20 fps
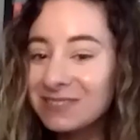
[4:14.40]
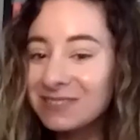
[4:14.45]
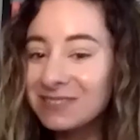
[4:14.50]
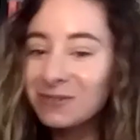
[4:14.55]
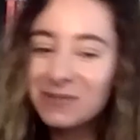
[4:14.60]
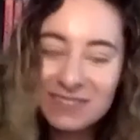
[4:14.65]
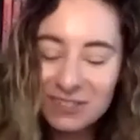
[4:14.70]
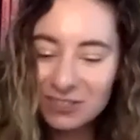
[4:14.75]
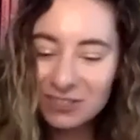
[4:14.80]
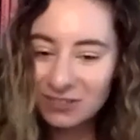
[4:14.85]

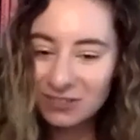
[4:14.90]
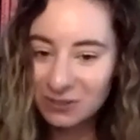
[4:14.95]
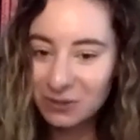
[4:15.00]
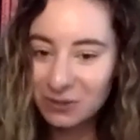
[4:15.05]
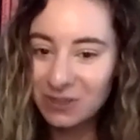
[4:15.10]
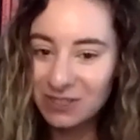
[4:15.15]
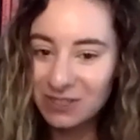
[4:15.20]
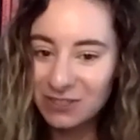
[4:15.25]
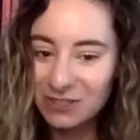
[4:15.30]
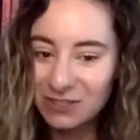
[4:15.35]
always such a good
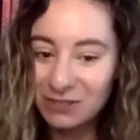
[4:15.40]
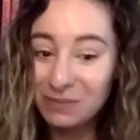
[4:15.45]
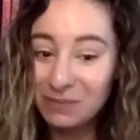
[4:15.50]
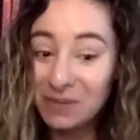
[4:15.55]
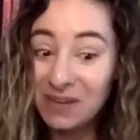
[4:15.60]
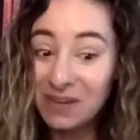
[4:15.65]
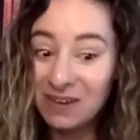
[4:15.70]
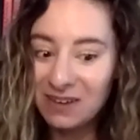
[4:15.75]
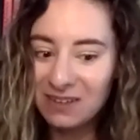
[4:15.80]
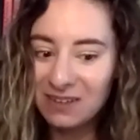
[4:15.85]
question
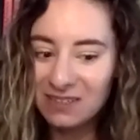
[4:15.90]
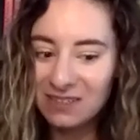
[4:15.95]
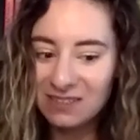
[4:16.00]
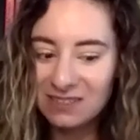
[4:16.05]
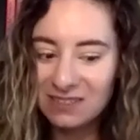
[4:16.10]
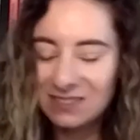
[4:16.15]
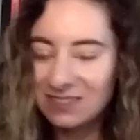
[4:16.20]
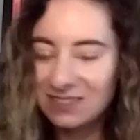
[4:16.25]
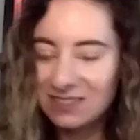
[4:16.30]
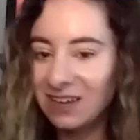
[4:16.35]

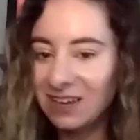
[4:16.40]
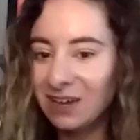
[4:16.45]
because